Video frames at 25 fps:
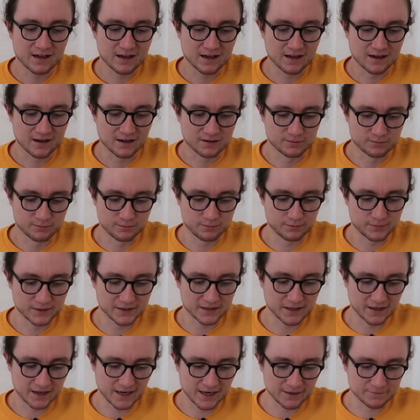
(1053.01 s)
Um,
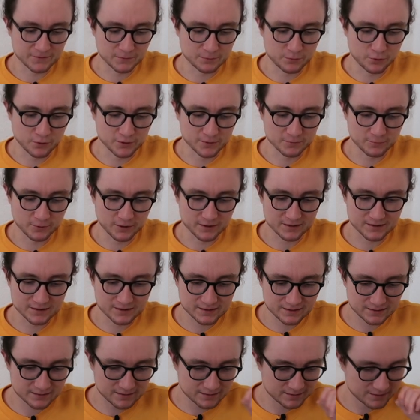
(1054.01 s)
but yeah, I have the point where it
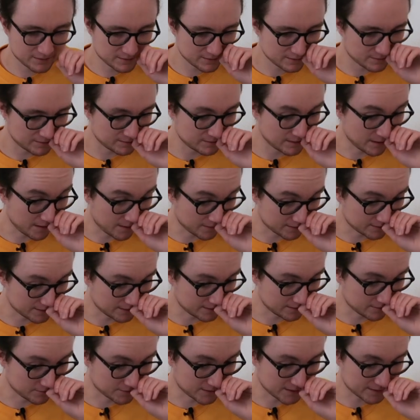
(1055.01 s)

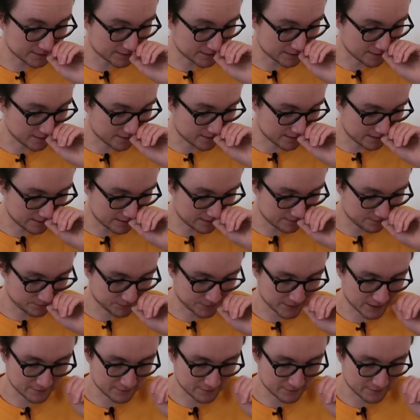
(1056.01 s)
started on that side.